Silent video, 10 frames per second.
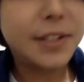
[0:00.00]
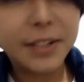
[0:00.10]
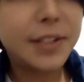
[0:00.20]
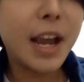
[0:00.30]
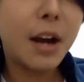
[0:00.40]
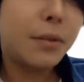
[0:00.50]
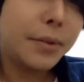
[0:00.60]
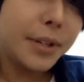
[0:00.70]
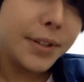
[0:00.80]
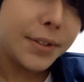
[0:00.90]
a
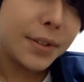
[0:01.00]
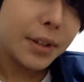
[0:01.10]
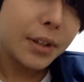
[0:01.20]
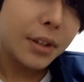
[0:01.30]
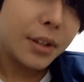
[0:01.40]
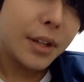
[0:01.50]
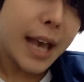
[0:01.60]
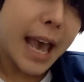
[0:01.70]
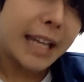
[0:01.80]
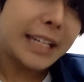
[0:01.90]
terrorist,
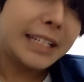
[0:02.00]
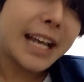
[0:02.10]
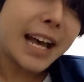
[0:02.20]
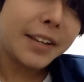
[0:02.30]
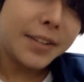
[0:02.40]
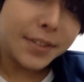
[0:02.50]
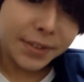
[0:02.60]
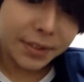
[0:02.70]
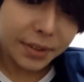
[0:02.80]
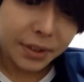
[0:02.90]
an
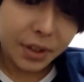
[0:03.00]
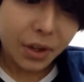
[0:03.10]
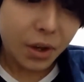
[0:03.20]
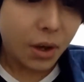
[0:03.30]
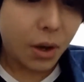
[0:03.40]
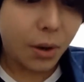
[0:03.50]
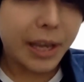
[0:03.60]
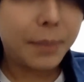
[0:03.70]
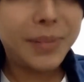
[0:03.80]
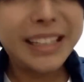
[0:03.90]
anarchist,
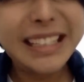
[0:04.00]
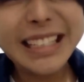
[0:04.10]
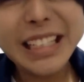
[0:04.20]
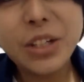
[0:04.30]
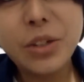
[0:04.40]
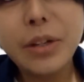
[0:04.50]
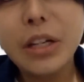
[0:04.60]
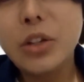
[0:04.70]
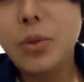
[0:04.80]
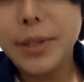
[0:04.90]
or a political
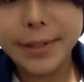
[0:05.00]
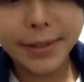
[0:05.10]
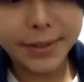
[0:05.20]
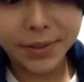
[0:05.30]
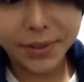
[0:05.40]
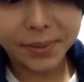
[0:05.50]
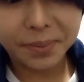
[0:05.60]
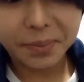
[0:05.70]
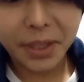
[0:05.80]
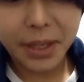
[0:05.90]
nuisance?
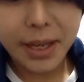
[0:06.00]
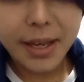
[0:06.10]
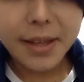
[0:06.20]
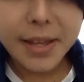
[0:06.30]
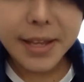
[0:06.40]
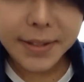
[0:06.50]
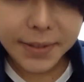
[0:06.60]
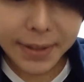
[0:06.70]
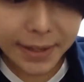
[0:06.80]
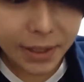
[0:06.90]

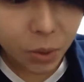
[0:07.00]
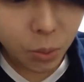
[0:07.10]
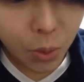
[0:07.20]
This is a